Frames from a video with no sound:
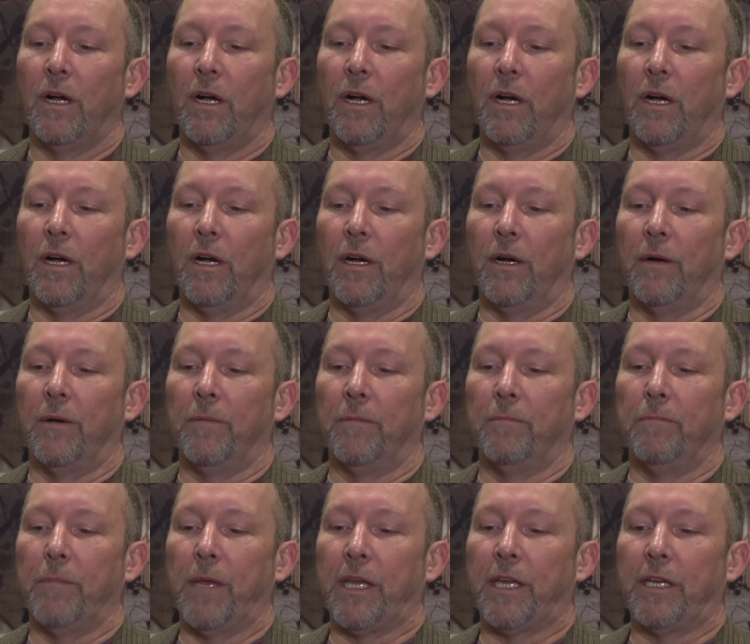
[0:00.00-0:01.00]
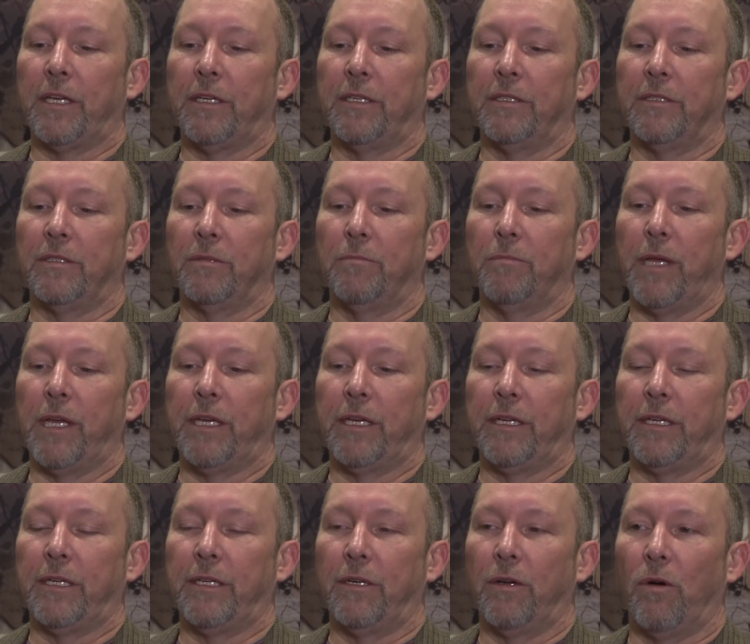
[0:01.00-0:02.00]
uh, making
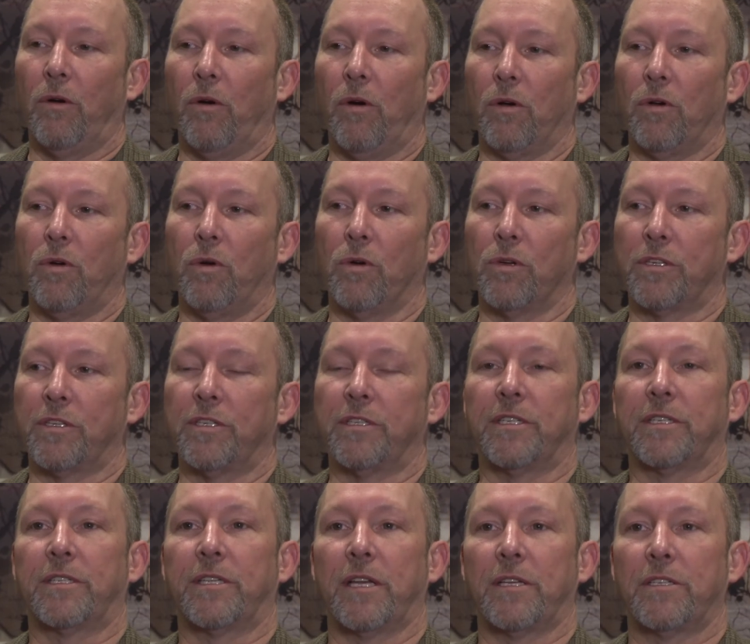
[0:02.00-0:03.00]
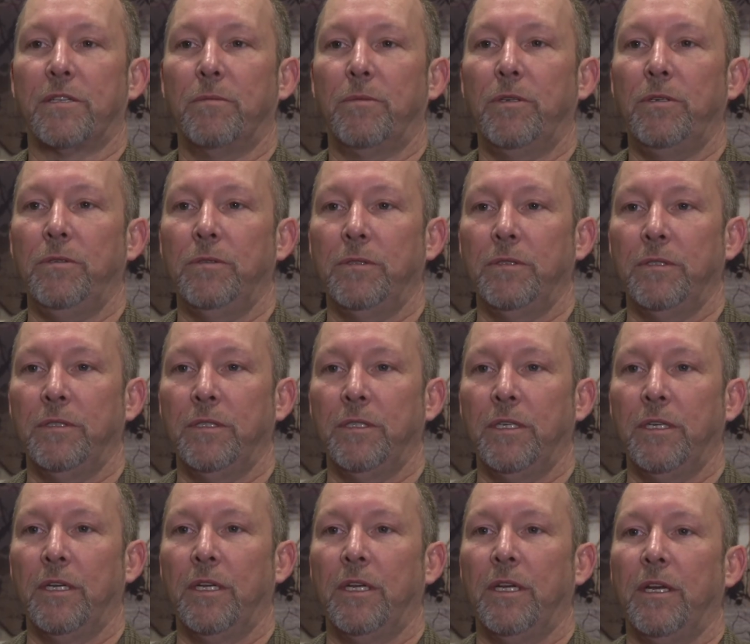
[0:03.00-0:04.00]
making all courses accessible,
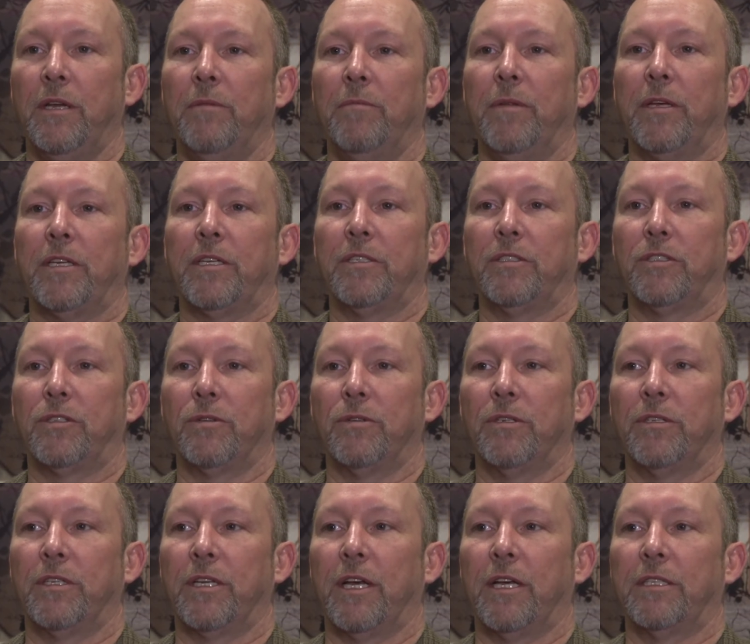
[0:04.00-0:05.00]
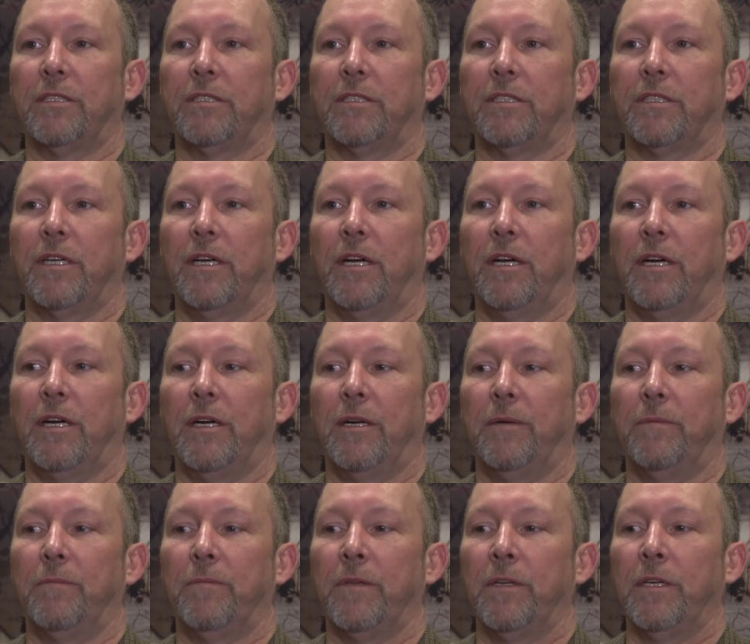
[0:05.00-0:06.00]
making sure that
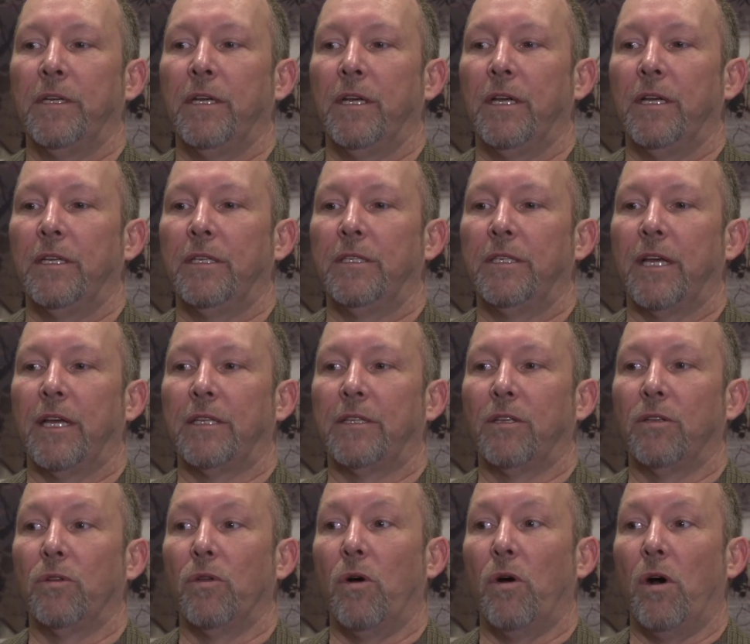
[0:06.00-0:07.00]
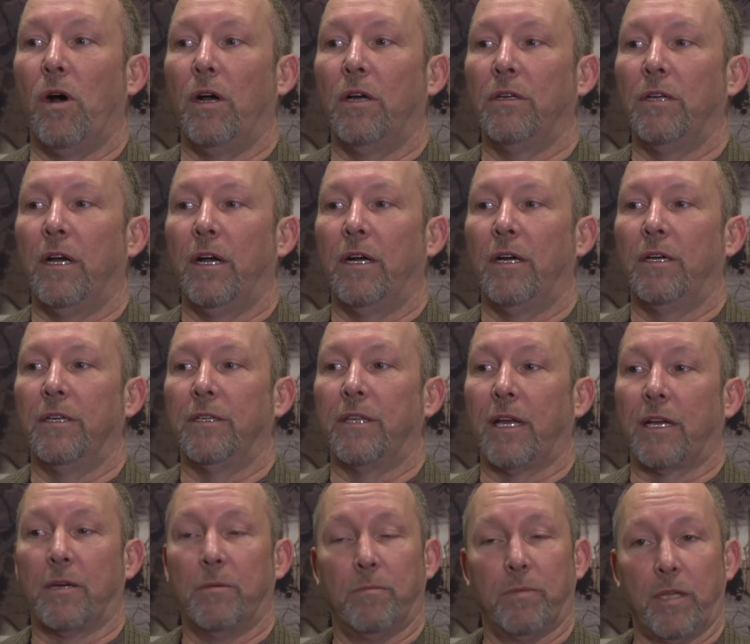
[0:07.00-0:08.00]
um, that the law uh,
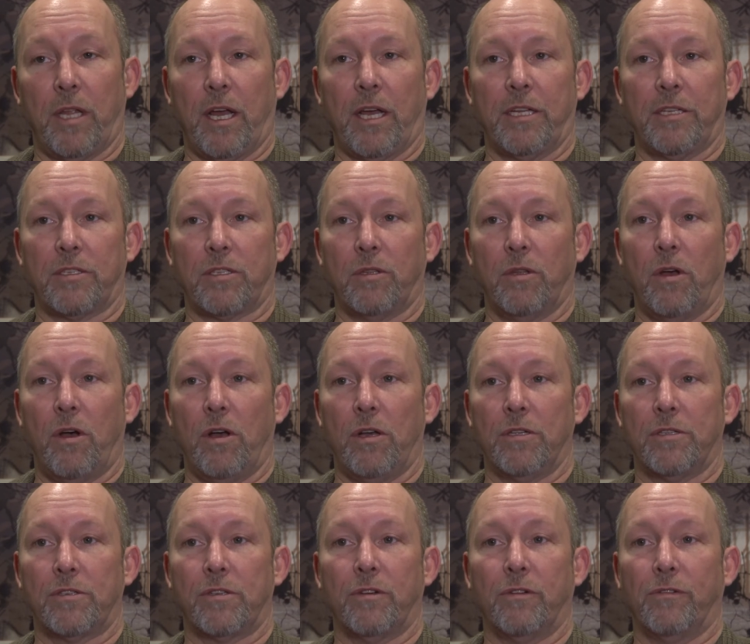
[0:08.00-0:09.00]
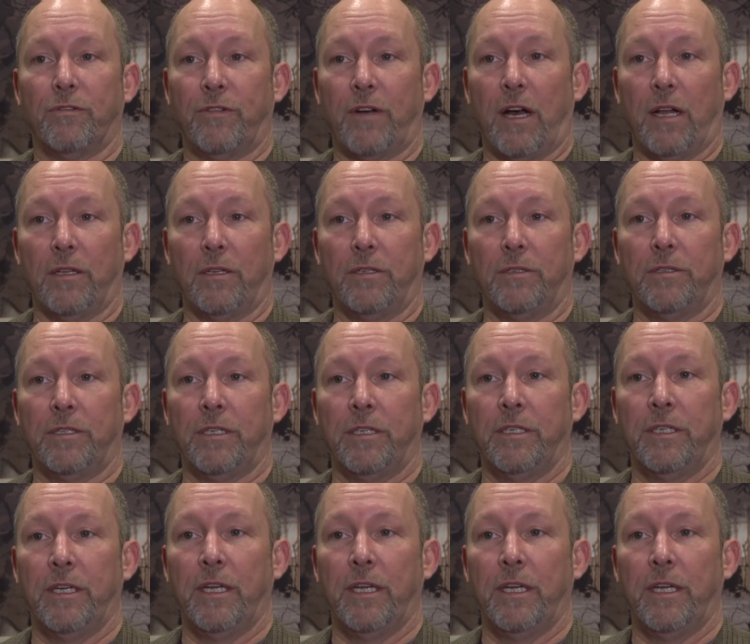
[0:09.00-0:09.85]
that compliance laws are followed,